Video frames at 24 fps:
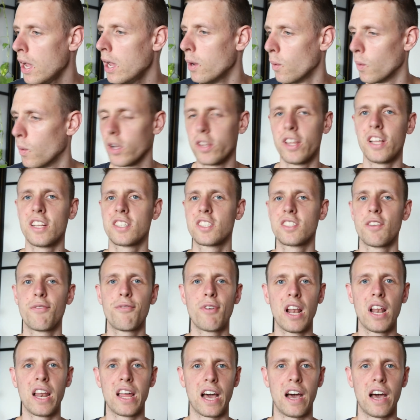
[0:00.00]
Well, that's the
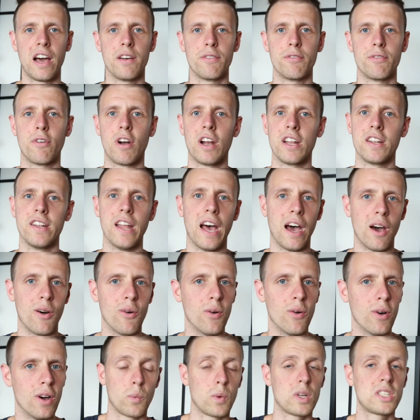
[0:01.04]
feeling I have right now,
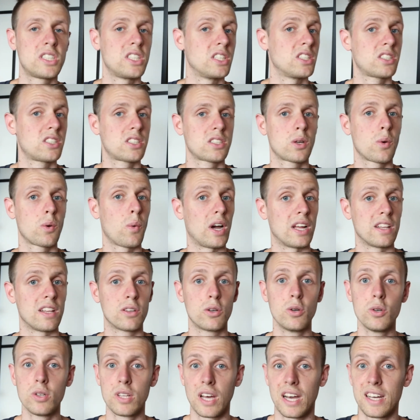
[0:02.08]
which is quite
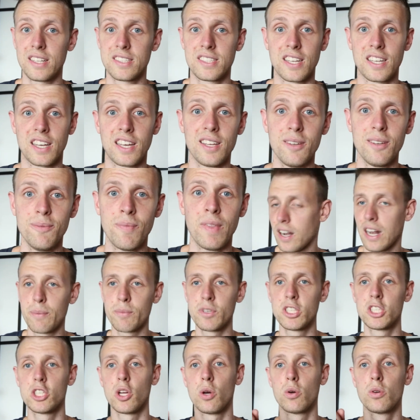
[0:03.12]
good, I'd say. Let
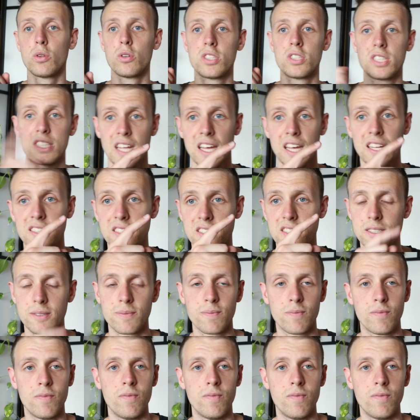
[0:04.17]
me show you the stats.